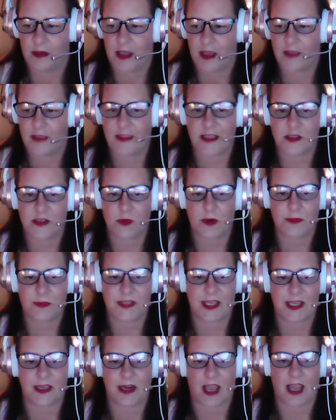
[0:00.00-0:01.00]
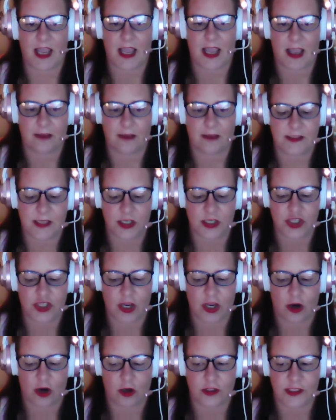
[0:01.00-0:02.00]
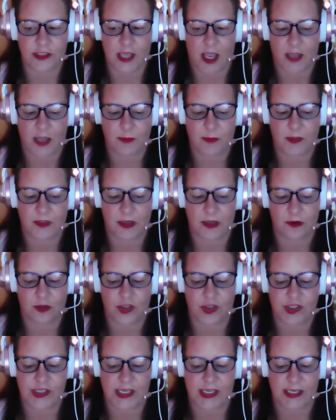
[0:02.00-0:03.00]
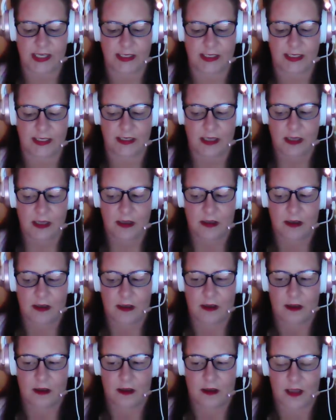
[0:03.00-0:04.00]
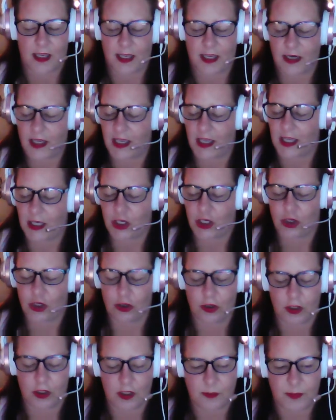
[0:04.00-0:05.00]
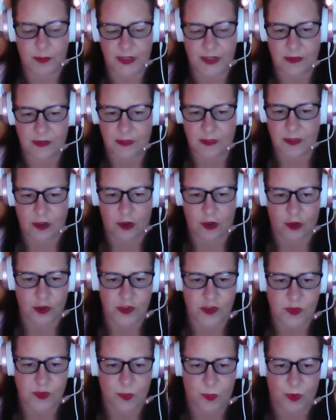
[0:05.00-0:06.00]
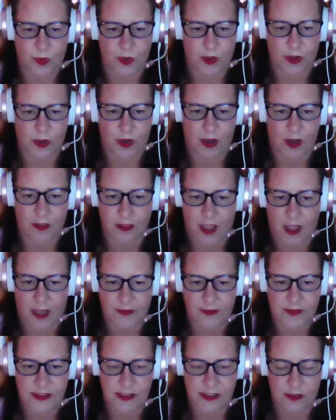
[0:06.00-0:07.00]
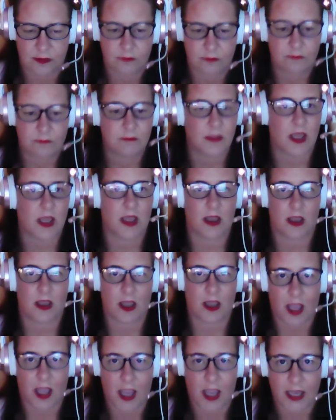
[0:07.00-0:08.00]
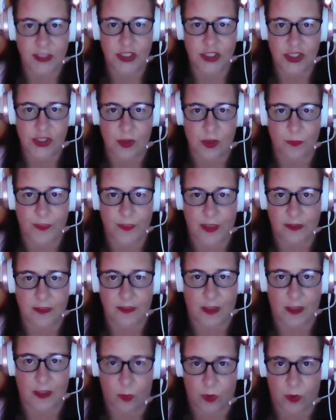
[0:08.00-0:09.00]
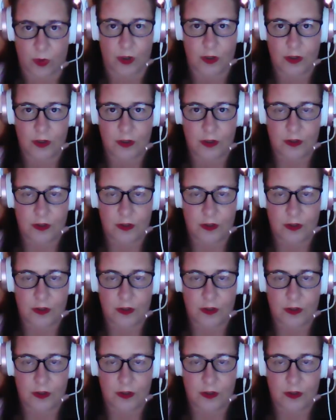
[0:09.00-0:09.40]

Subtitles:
And that's what I'm saying. I have such a hard time with understanding. And it could be that the girls were alive still. I just don't think they were.